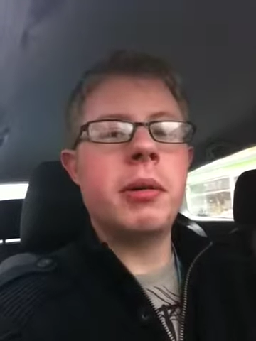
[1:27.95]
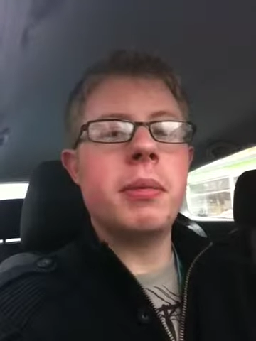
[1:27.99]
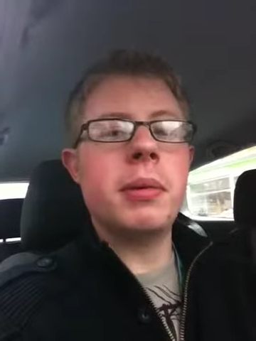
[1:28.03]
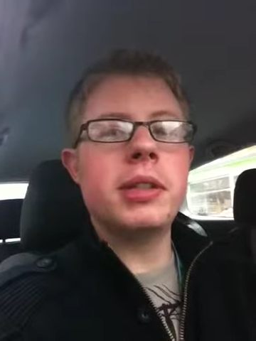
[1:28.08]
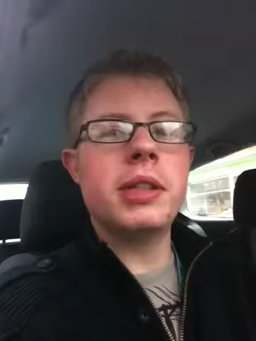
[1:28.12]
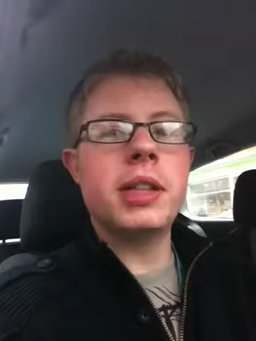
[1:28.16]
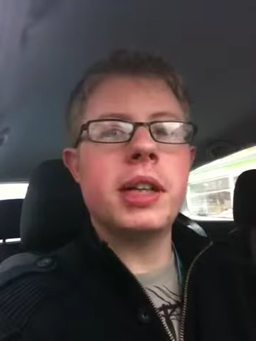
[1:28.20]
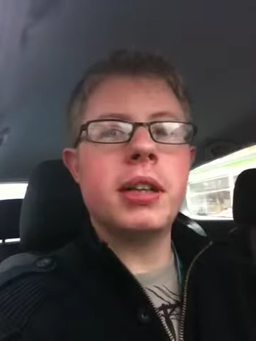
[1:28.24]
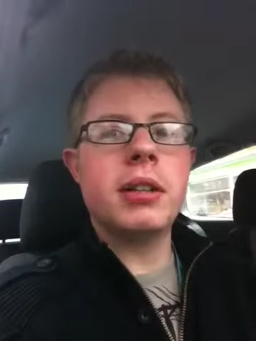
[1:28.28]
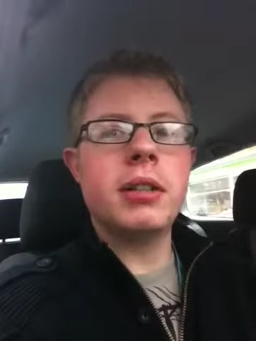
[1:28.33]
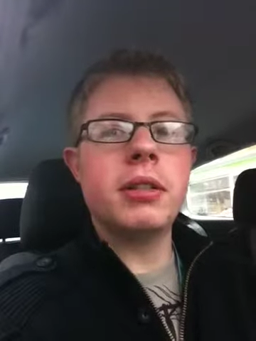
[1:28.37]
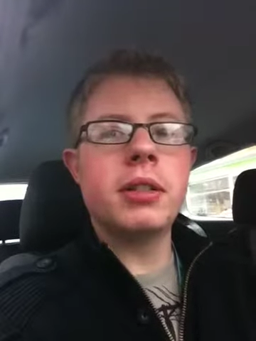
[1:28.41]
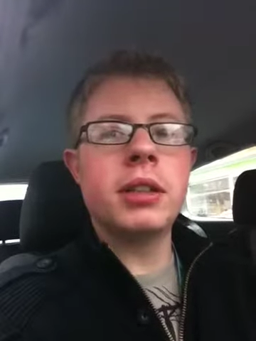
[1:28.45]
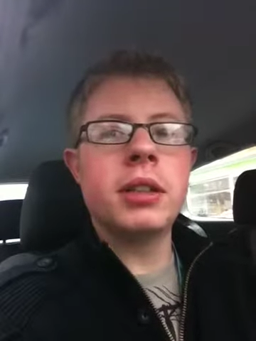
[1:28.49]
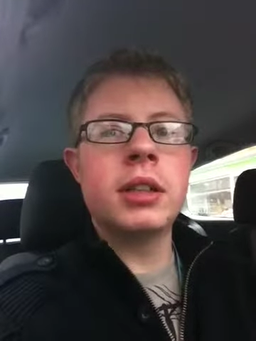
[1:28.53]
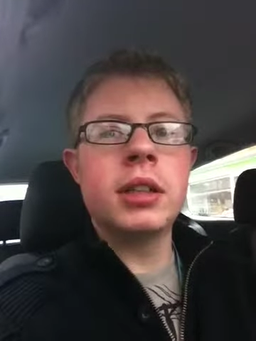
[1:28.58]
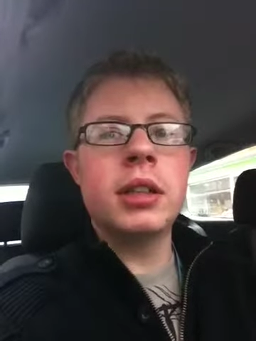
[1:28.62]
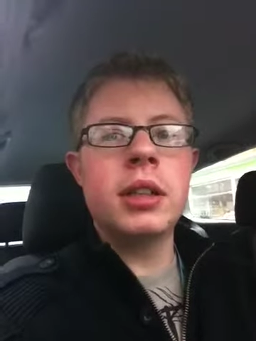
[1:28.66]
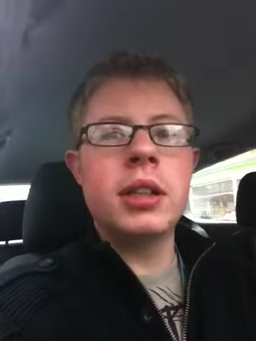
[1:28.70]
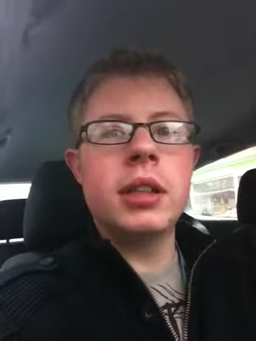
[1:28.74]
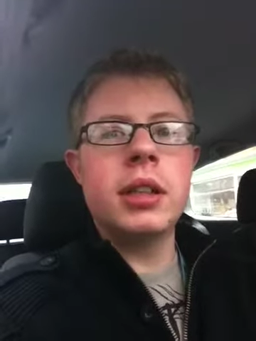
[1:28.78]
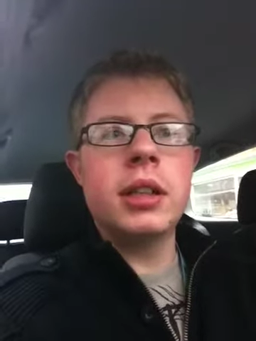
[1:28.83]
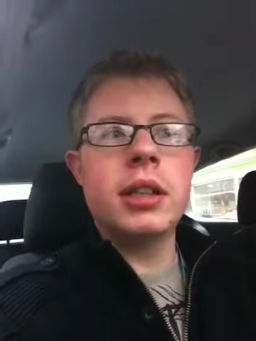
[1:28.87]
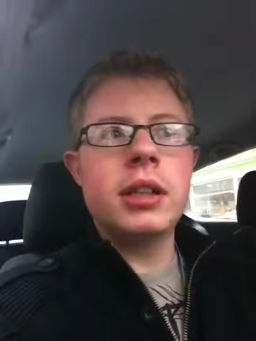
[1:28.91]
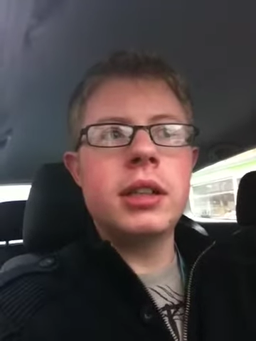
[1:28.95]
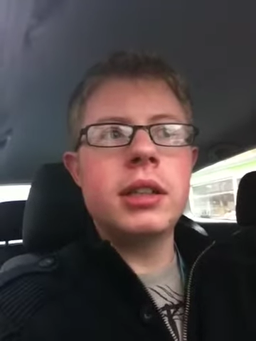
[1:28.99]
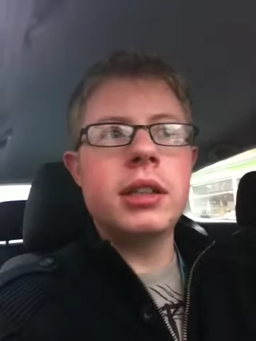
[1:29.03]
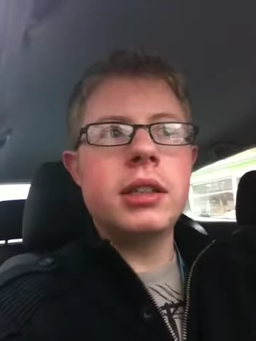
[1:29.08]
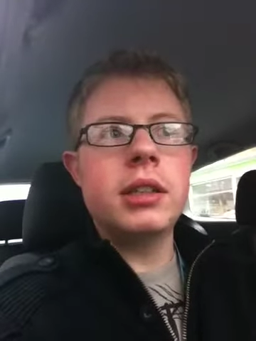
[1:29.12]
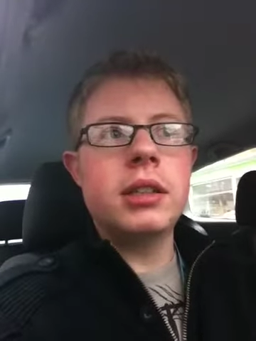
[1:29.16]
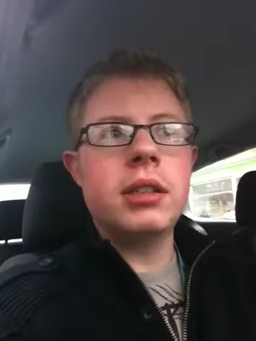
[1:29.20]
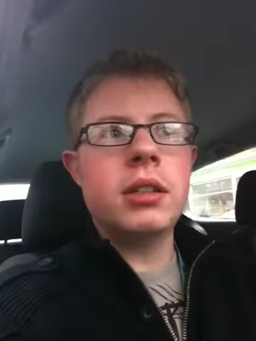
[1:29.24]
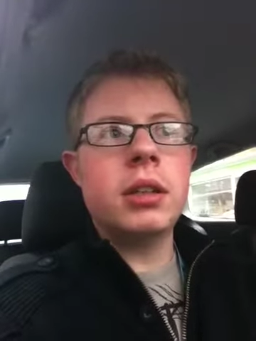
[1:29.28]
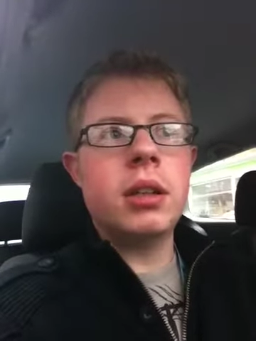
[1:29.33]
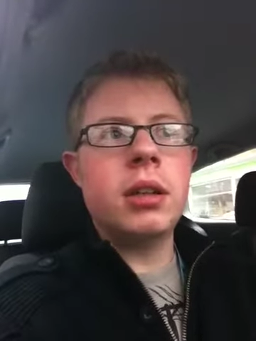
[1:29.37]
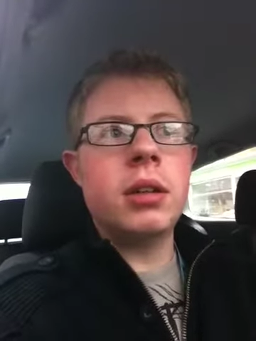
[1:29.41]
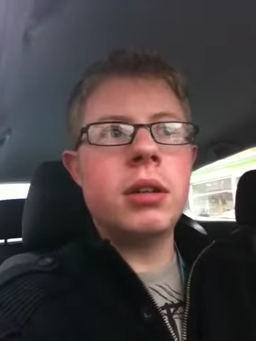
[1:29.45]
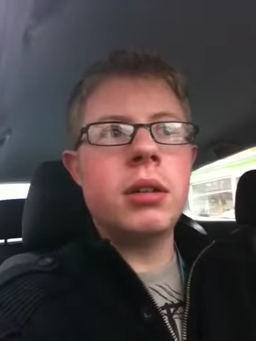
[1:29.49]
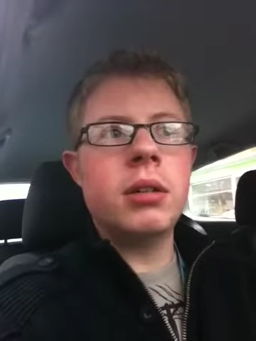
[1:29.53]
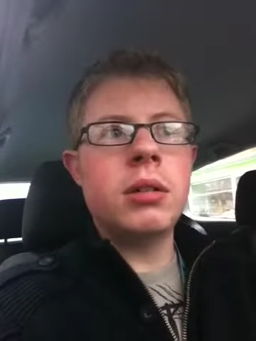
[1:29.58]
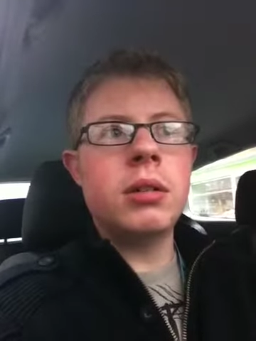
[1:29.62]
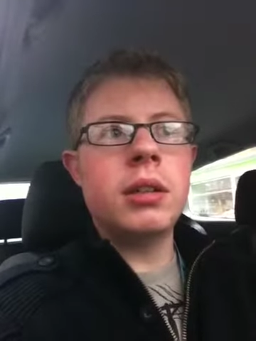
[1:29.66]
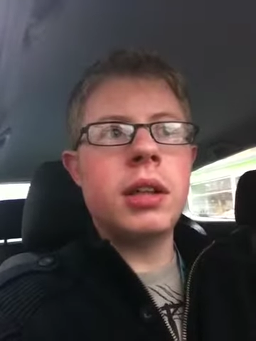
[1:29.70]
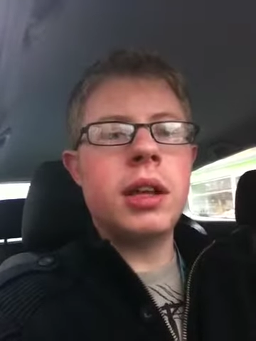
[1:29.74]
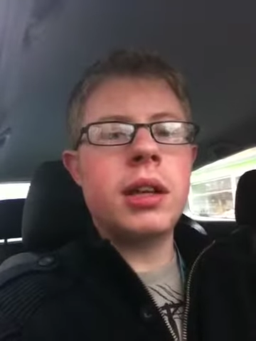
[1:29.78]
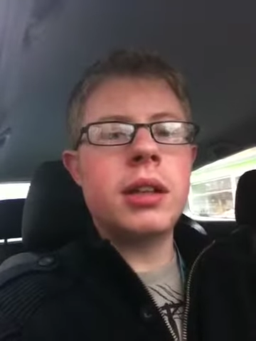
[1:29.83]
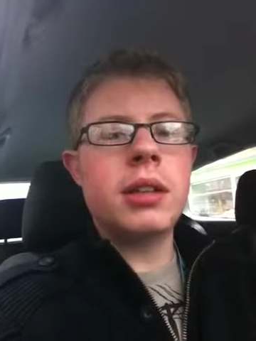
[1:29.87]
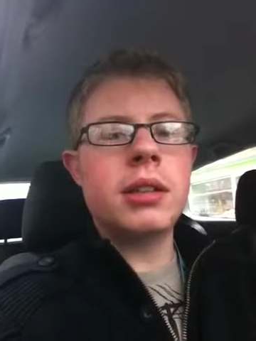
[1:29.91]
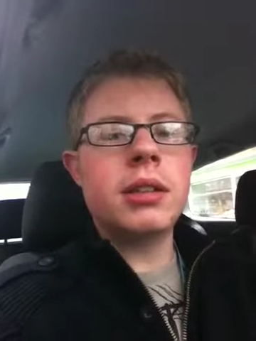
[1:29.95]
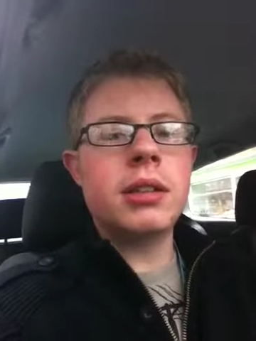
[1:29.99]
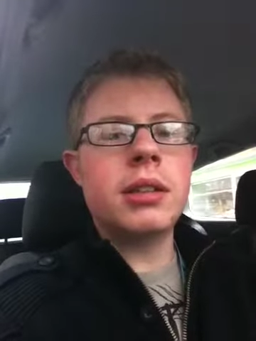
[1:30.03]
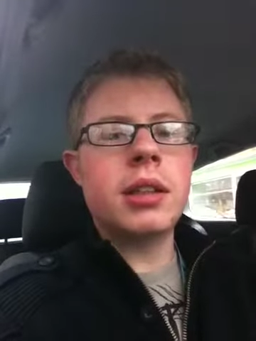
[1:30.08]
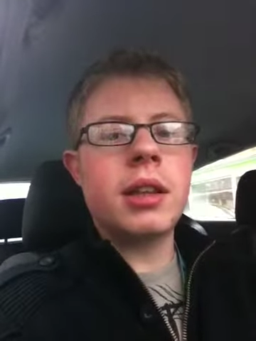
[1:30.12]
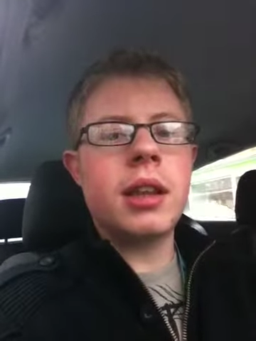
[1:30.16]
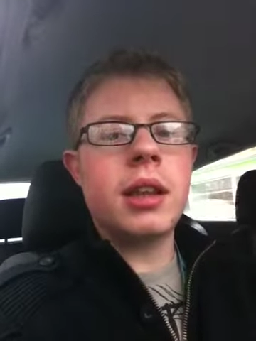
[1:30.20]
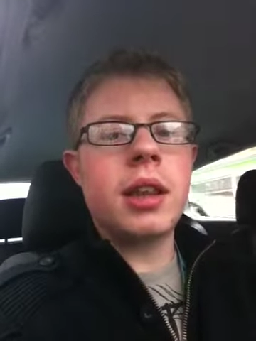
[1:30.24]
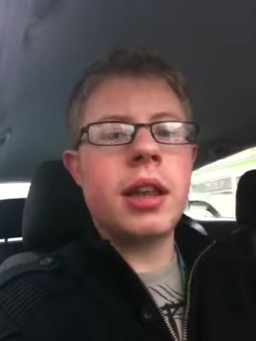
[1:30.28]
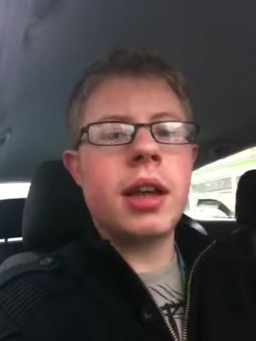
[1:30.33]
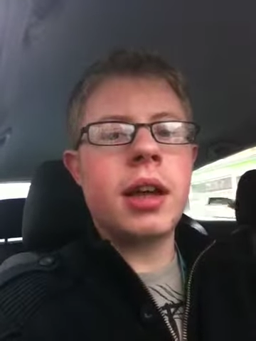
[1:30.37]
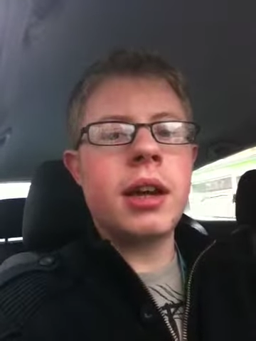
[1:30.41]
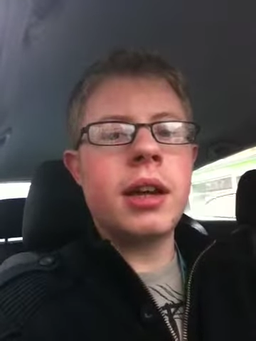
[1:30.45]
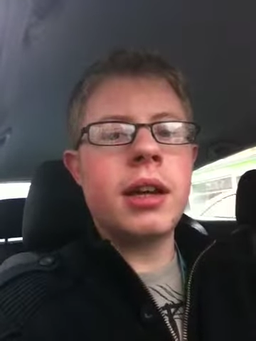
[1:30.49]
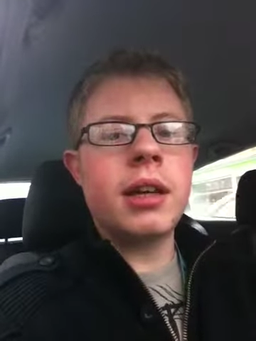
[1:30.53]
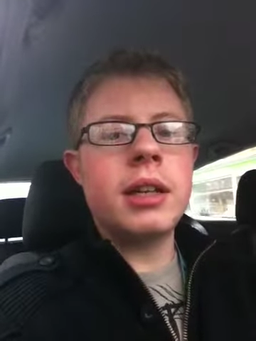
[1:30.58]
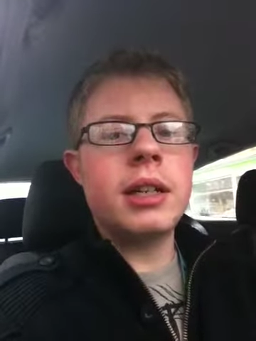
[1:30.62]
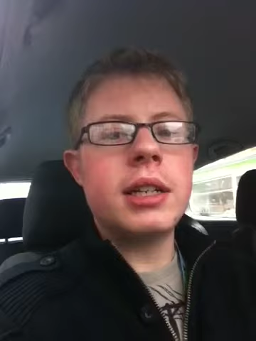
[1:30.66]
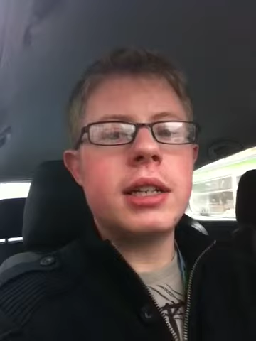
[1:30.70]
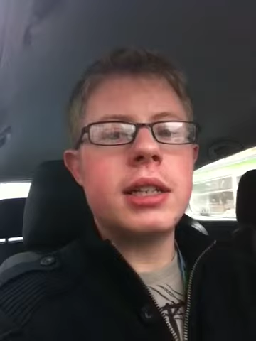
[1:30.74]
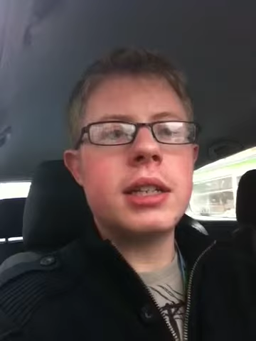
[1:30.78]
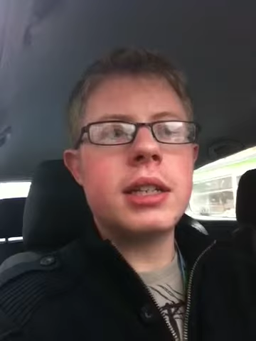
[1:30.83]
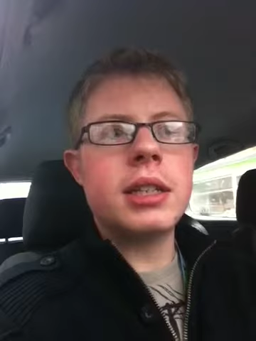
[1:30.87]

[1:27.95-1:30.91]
on my channel. So that's that.